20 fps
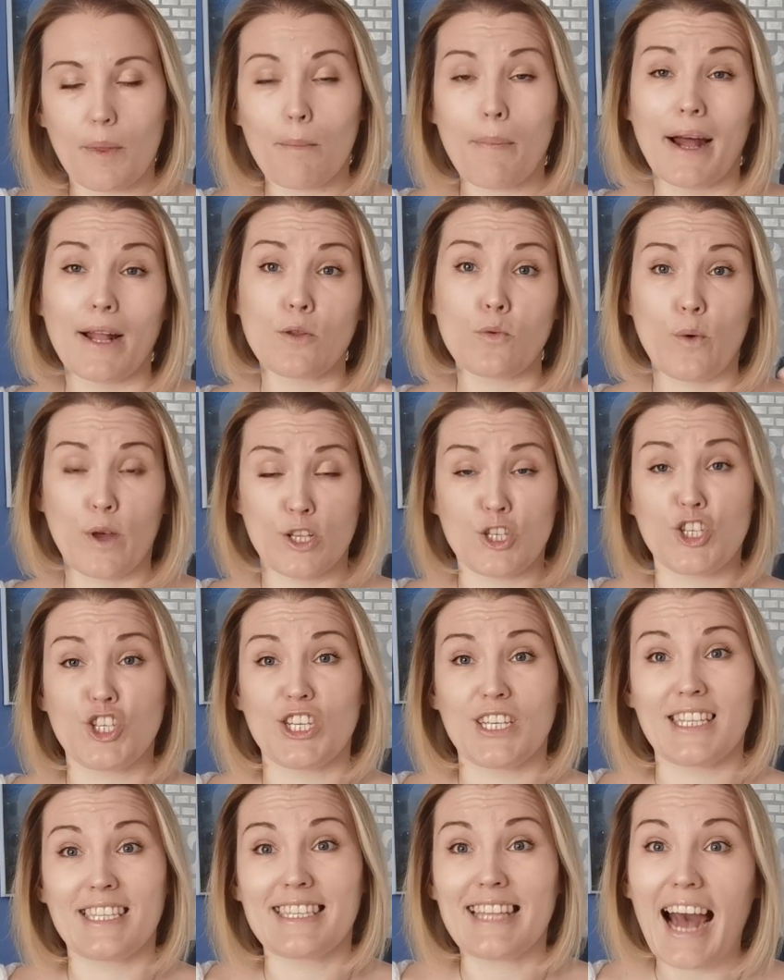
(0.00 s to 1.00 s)
But when
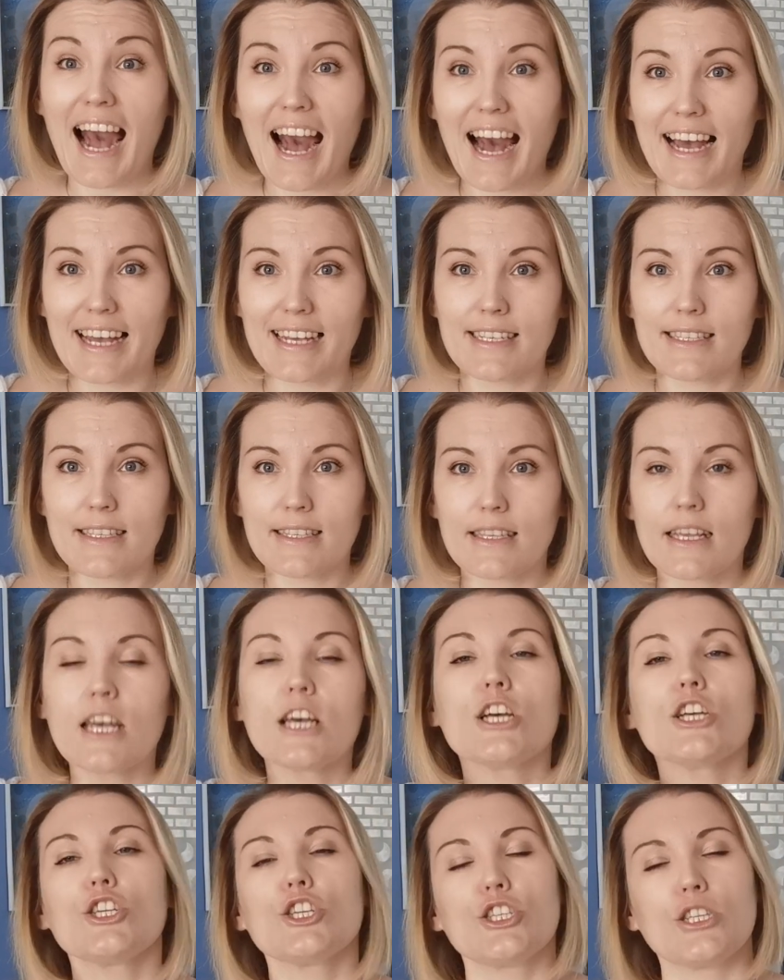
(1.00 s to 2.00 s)
she dies,
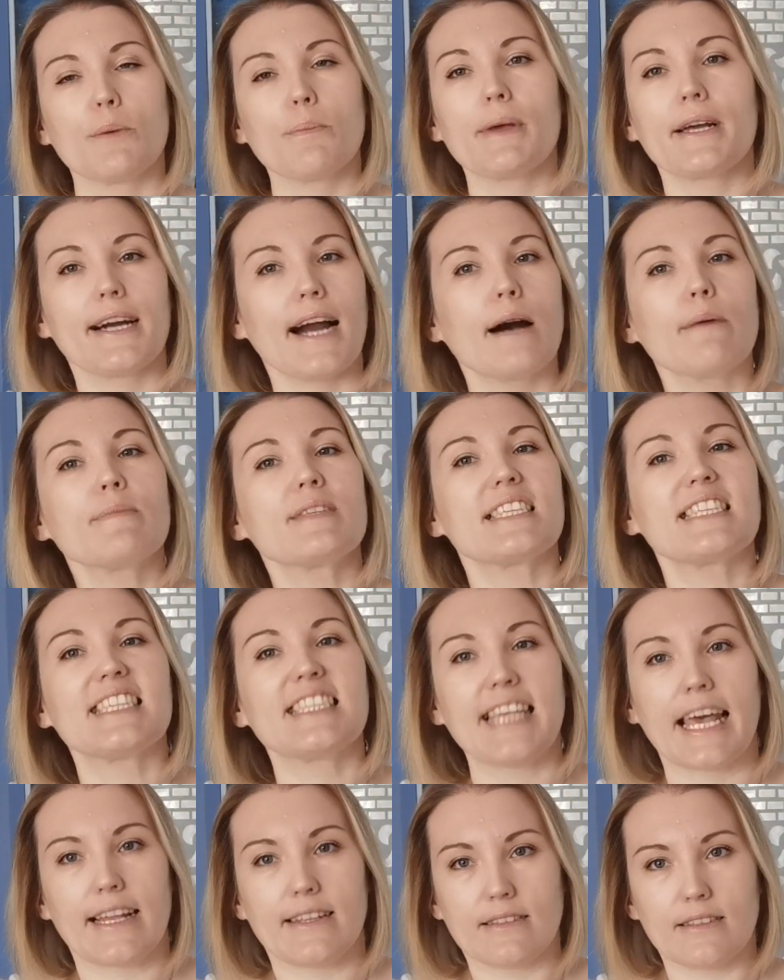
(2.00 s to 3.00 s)
she becomes a
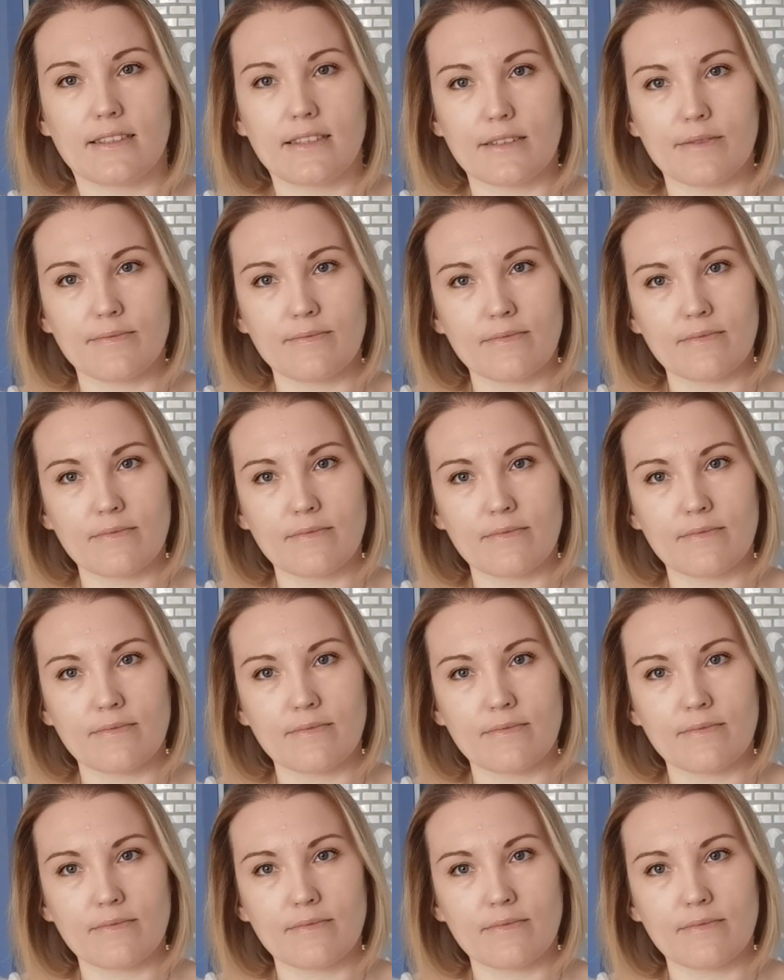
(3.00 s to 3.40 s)
saint.